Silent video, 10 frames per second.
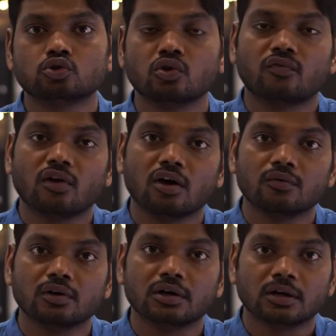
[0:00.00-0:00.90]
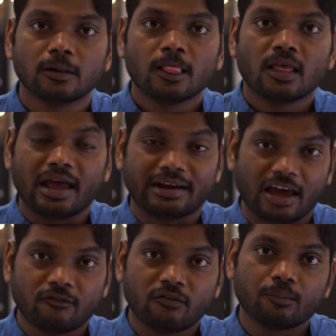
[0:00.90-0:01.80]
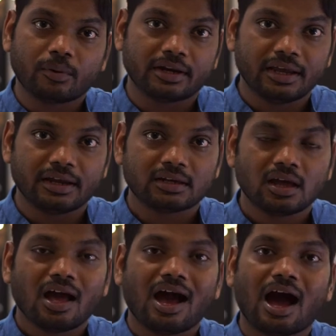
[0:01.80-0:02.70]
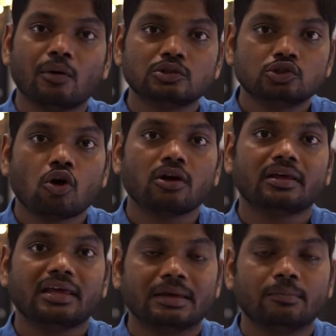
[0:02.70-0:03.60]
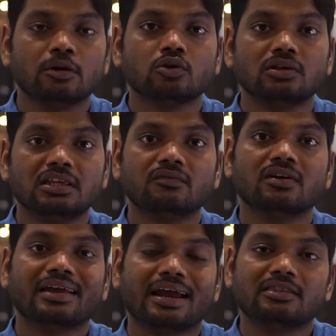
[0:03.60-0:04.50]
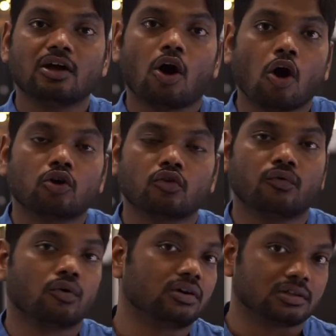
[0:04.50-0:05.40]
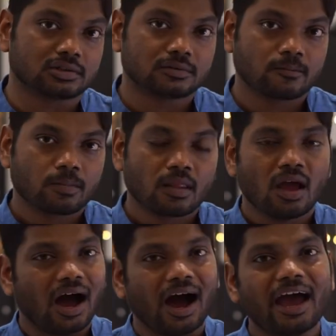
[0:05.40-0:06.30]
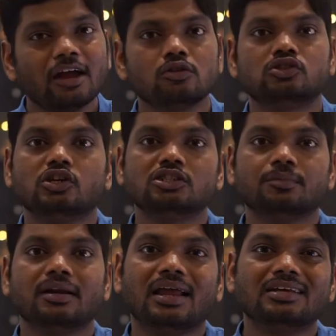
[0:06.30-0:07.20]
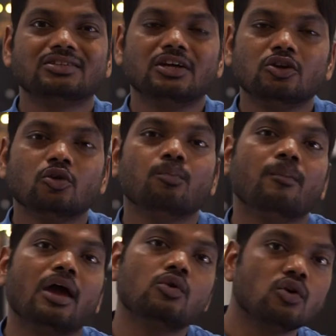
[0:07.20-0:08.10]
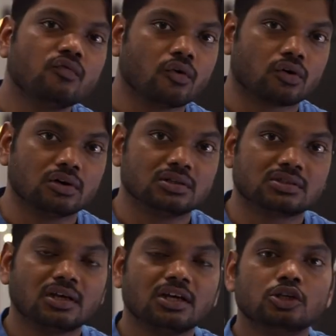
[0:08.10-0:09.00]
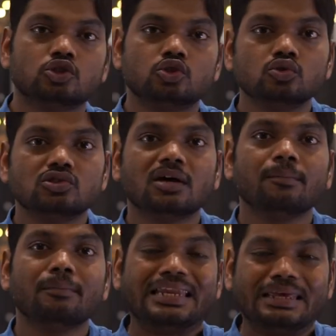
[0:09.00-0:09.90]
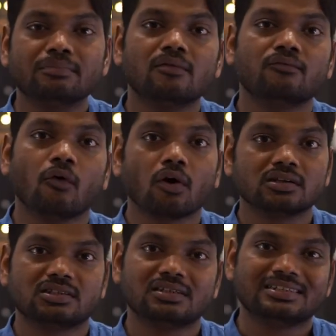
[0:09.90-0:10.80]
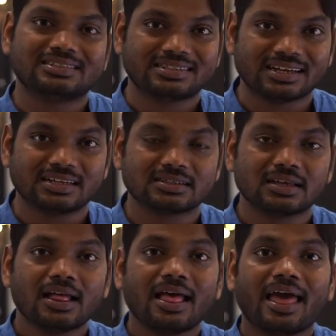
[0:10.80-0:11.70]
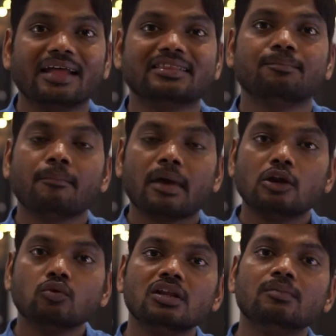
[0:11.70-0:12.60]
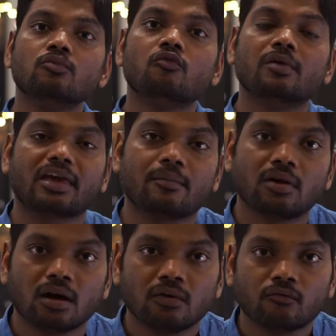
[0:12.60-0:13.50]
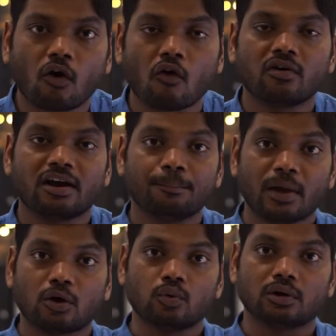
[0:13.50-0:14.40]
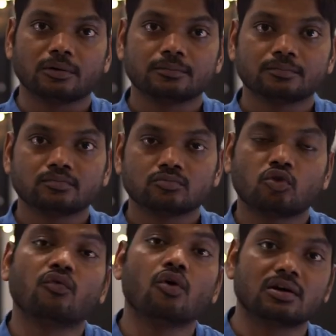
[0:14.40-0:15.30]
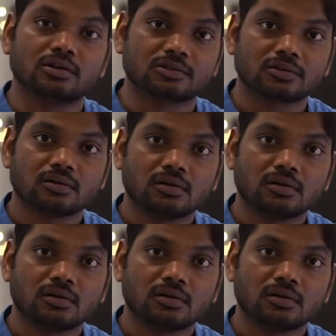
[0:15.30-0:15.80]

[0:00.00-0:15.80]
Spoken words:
to a flower at f1.8, I was not able to even get the autofocus. I had to change my lens into manual focus, choose the minimum focusing distance, and then manually move my camera forward and backward to focus.